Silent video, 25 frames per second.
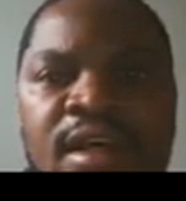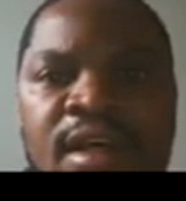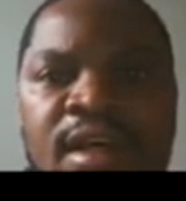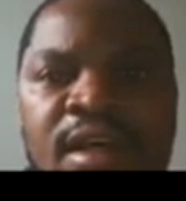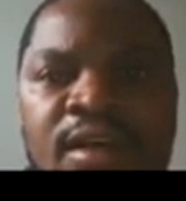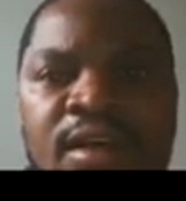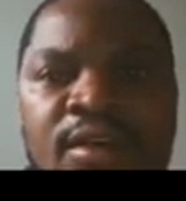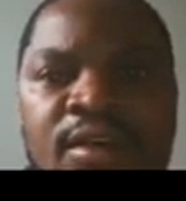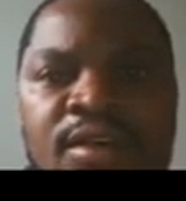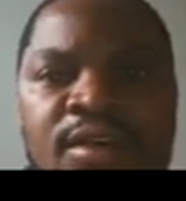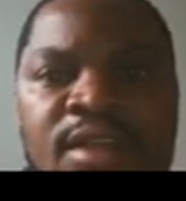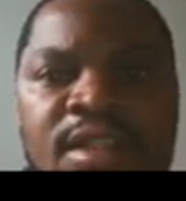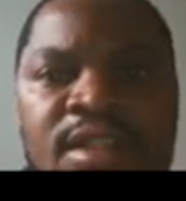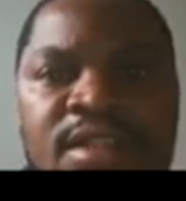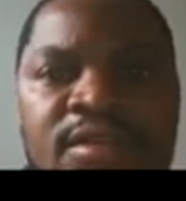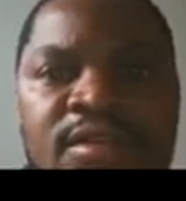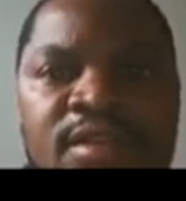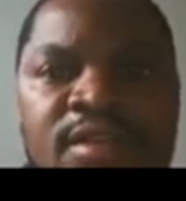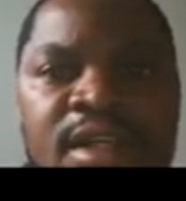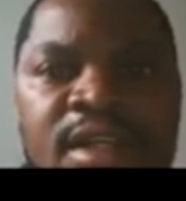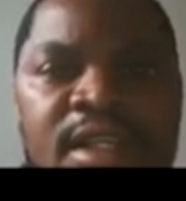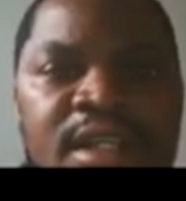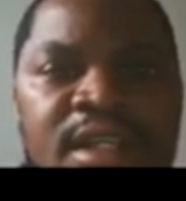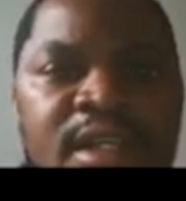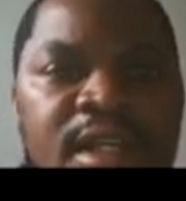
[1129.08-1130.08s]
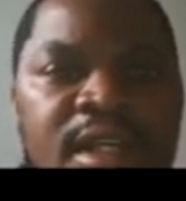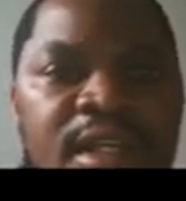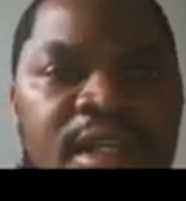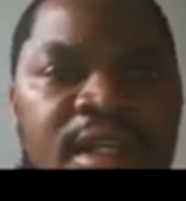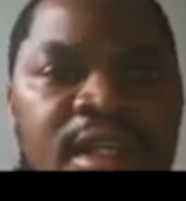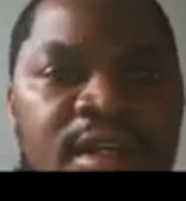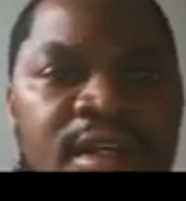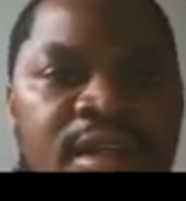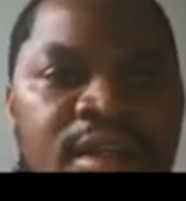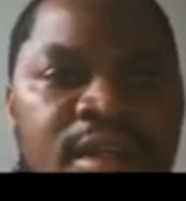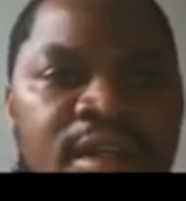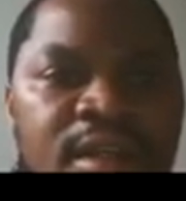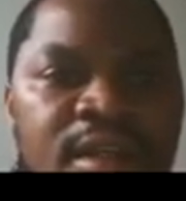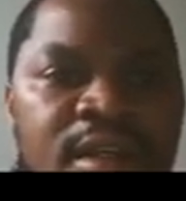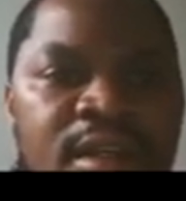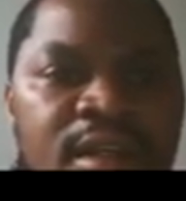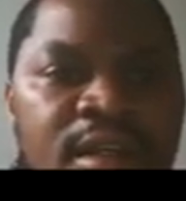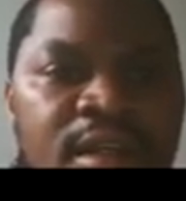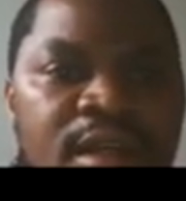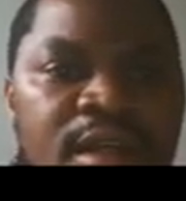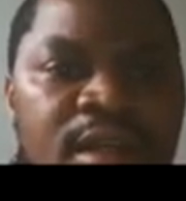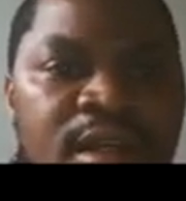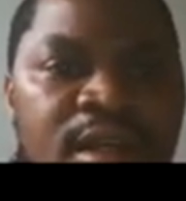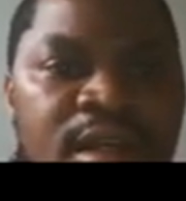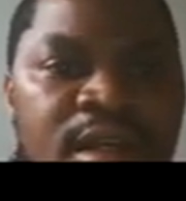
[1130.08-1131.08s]
I'll use a different color,
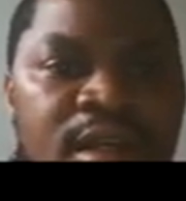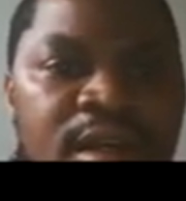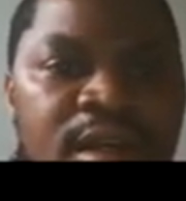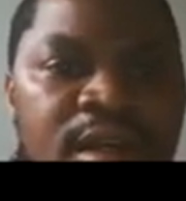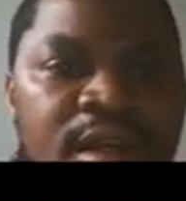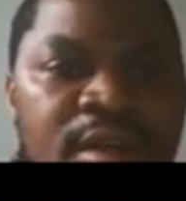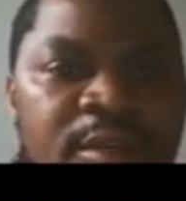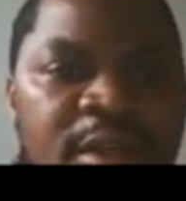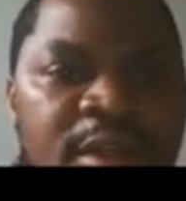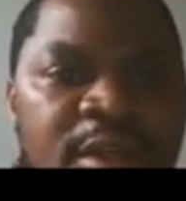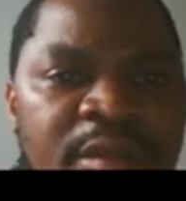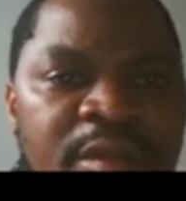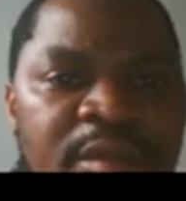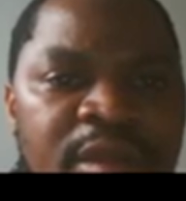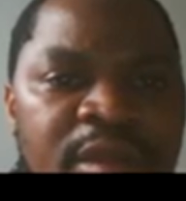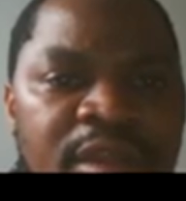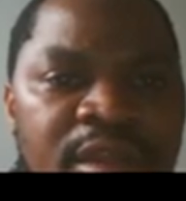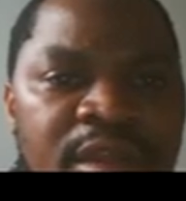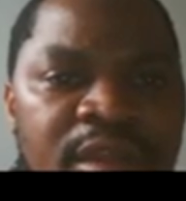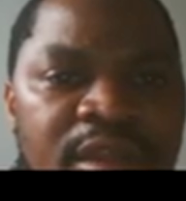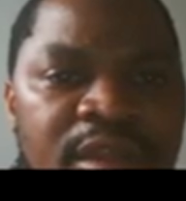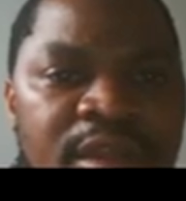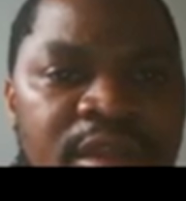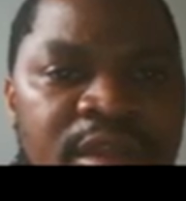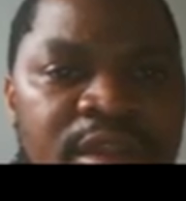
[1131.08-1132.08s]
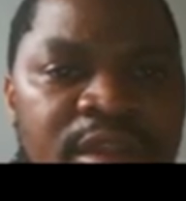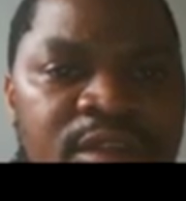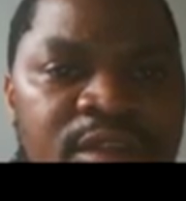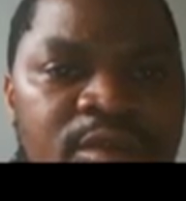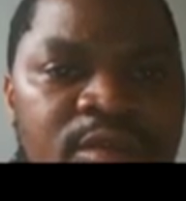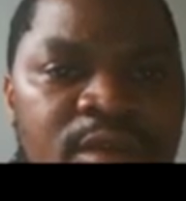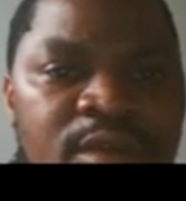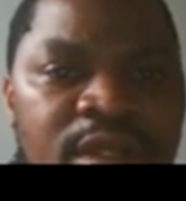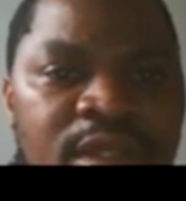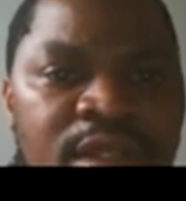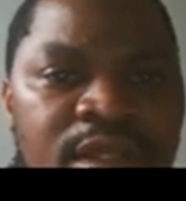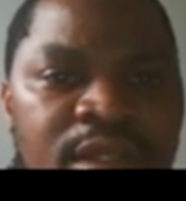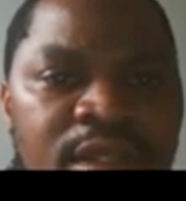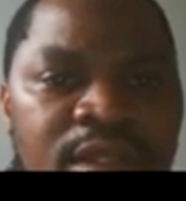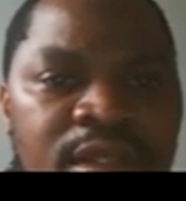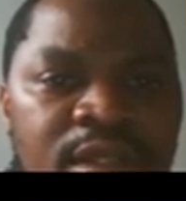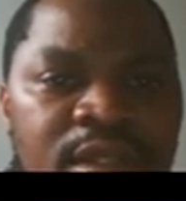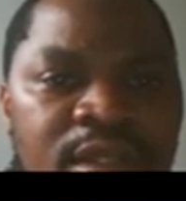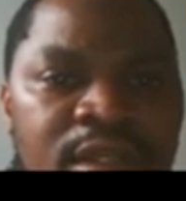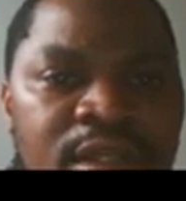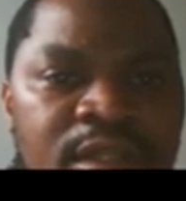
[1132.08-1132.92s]
maybe this one.